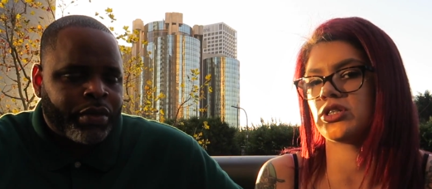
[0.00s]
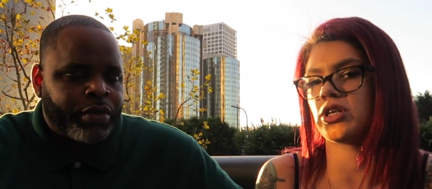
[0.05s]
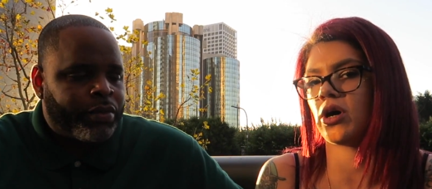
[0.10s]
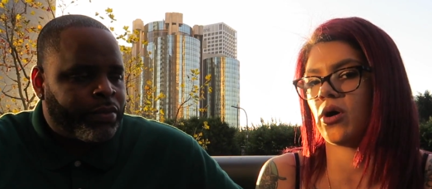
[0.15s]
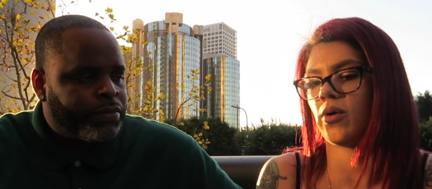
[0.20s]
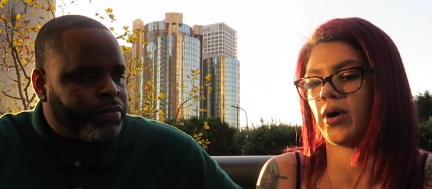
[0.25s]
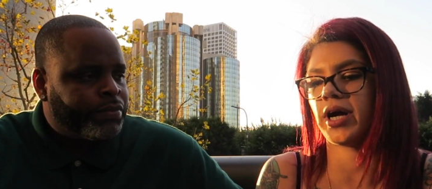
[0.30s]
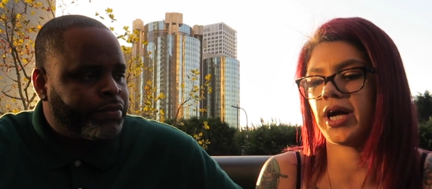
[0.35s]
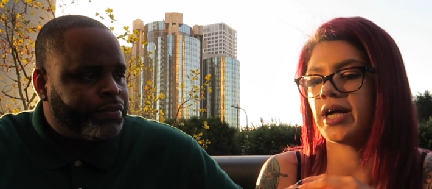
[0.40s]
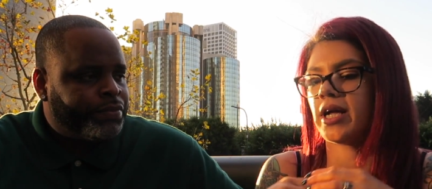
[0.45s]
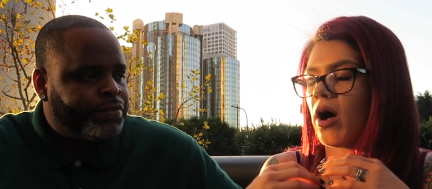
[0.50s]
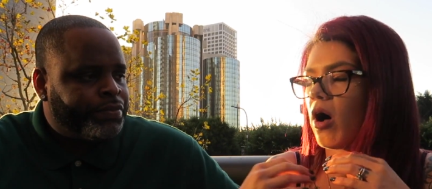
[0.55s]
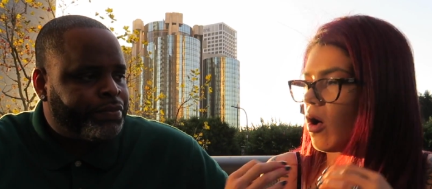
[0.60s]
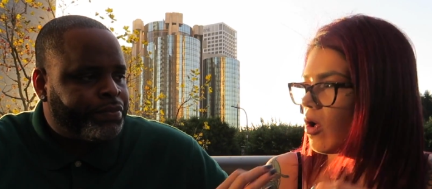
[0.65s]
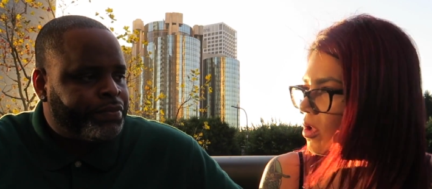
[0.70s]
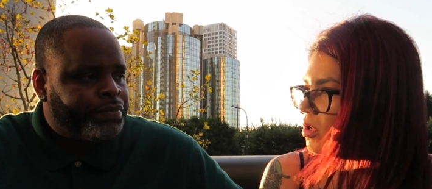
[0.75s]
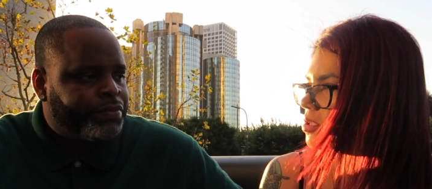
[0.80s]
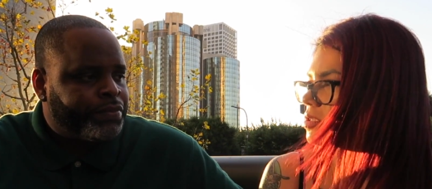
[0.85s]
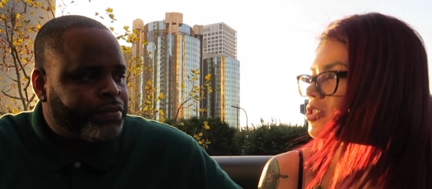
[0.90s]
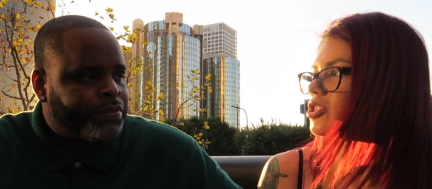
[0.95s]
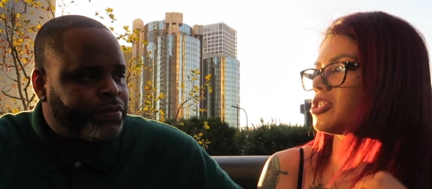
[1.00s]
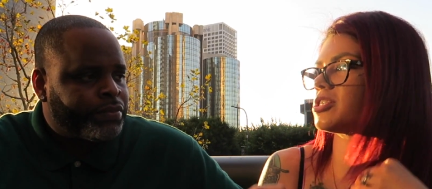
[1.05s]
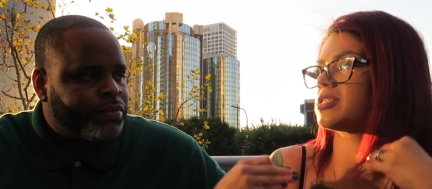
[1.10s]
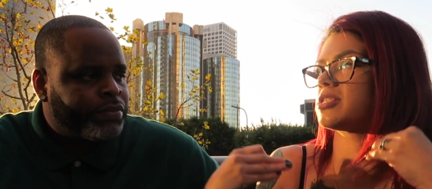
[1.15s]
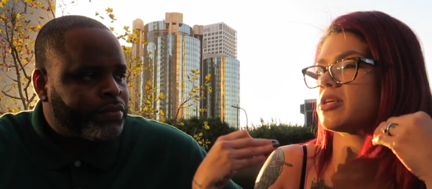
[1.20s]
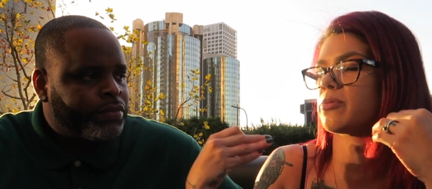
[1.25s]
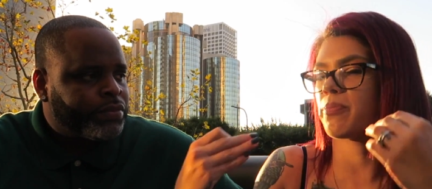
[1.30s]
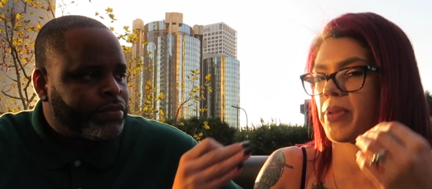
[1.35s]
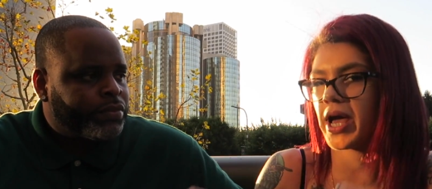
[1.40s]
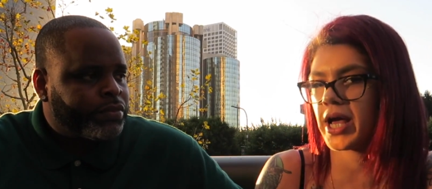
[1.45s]
Speaker 1: So it all
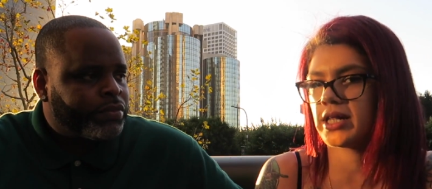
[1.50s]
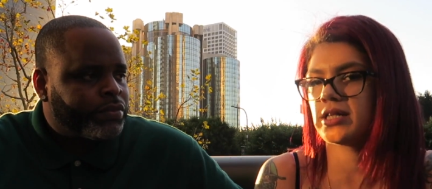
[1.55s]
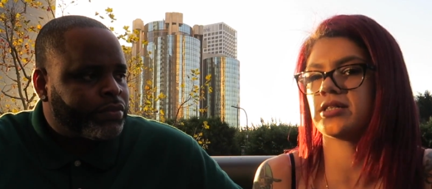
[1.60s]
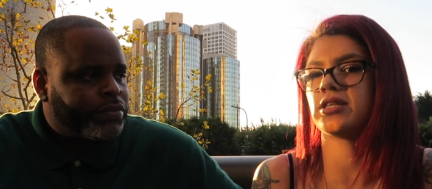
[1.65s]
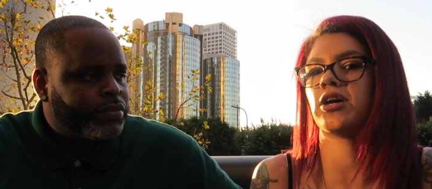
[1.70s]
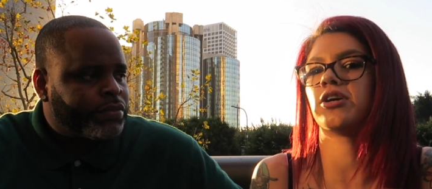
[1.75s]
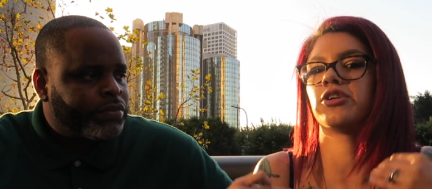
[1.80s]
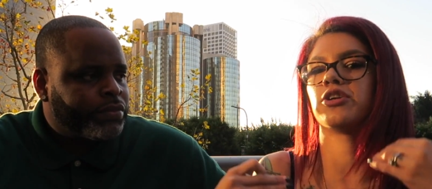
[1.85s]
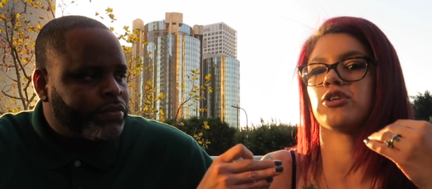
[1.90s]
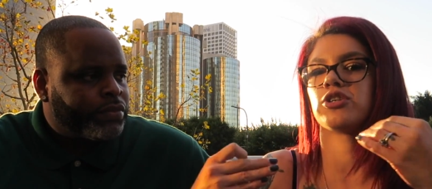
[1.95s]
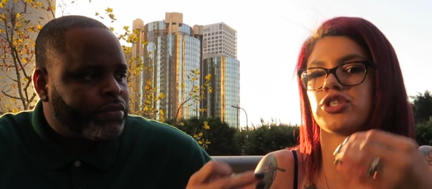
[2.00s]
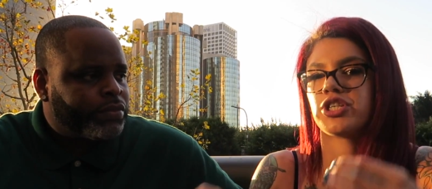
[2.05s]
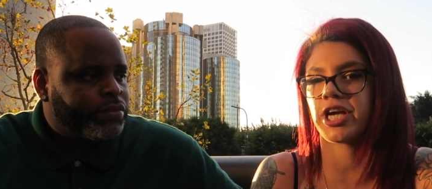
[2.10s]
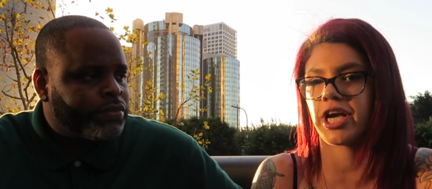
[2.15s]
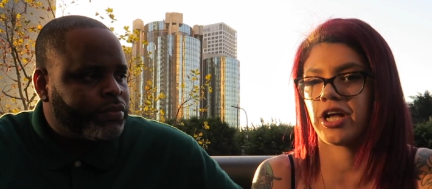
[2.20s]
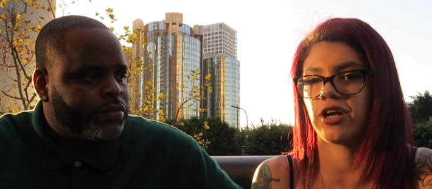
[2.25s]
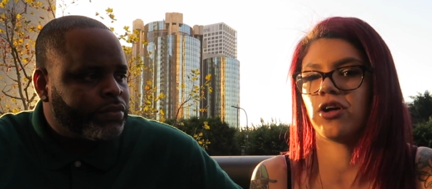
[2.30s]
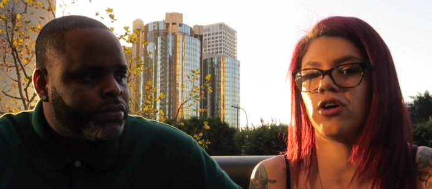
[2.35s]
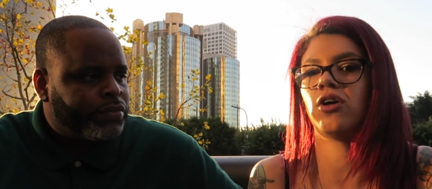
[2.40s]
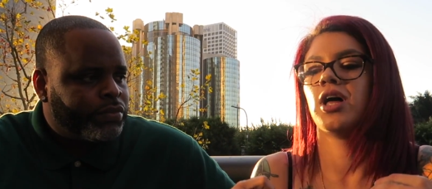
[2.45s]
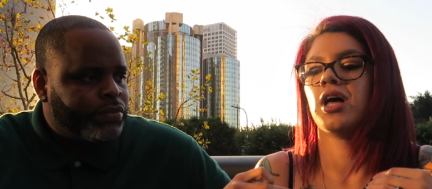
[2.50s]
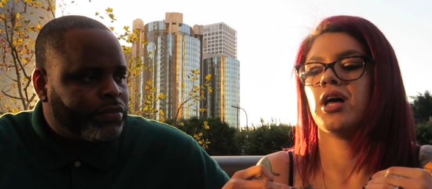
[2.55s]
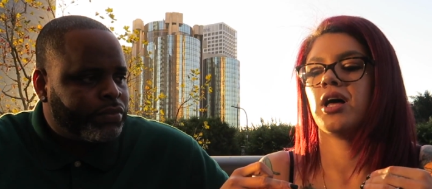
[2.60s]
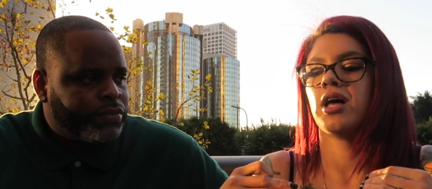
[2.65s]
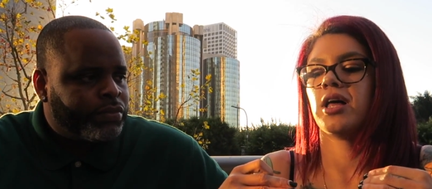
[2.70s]
just depends on your channel.